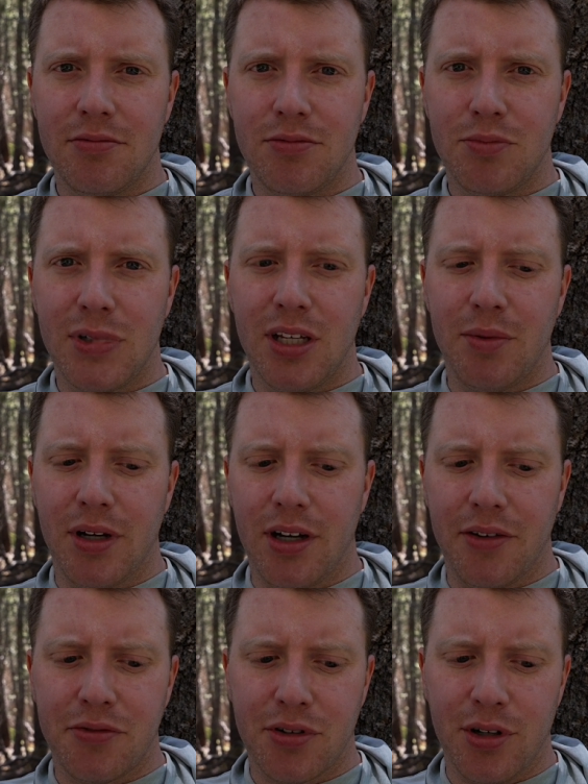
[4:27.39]
begin my
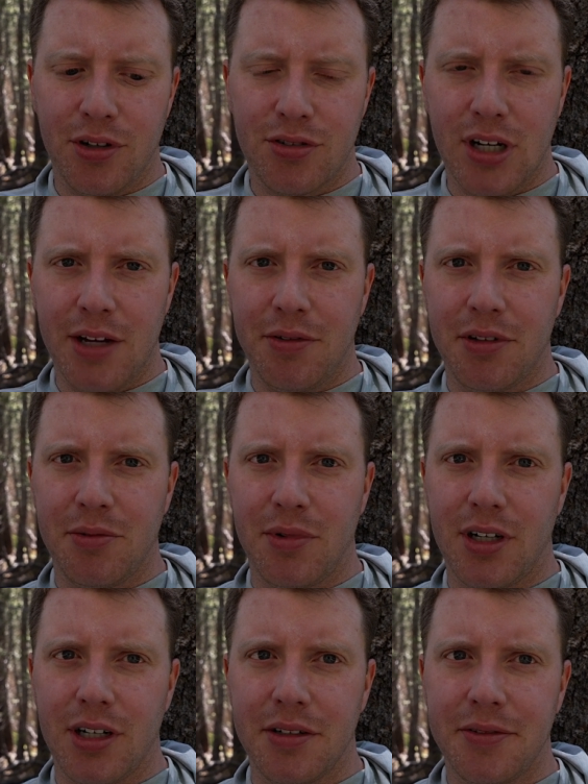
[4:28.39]
off-trail travel
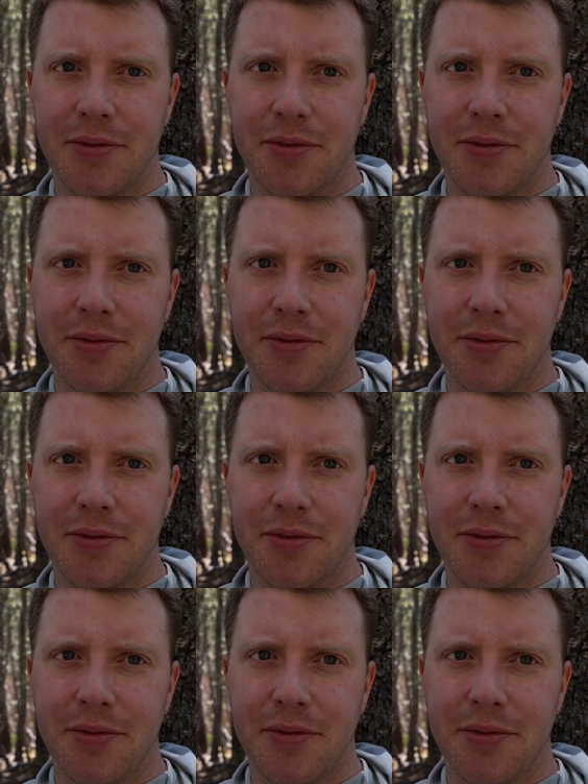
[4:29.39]
tomorrow.